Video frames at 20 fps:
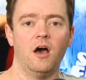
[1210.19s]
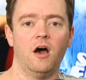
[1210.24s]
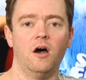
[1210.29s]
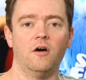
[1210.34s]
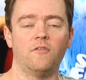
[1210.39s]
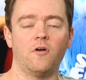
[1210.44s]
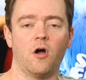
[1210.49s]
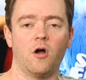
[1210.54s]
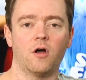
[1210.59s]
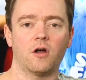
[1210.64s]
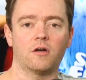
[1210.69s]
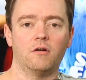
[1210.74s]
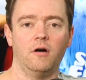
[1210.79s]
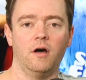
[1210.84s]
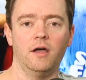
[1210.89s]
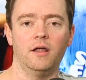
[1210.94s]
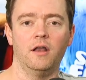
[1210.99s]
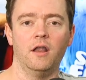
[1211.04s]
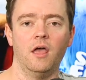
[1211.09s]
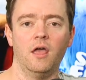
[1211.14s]
of
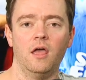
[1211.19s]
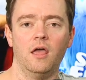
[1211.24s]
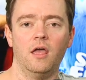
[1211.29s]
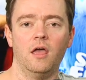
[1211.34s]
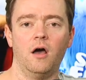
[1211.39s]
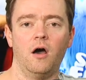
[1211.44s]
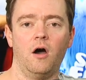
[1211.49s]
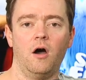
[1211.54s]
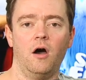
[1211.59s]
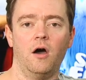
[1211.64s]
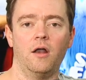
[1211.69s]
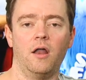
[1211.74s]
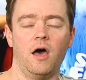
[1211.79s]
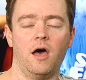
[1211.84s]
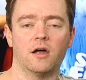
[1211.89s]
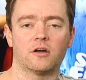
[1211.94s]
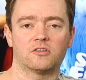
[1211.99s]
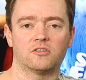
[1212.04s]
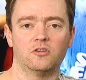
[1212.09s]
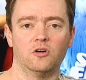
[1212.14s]
ArcLight on
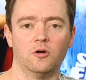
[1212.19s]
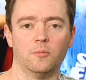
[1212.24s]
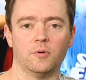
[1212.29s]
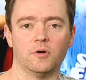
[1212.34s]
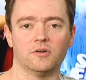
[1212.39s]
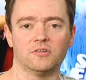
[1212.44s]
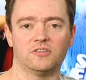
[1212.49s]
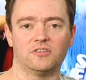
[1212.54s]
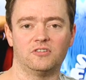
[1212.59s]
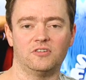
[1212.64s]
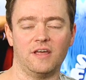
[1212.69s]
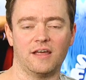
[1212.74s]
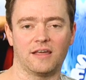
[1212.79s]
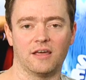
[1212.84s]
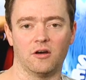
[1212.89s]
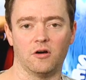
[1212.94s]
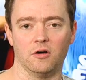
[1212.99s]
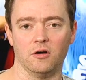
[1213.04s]
October 2nd.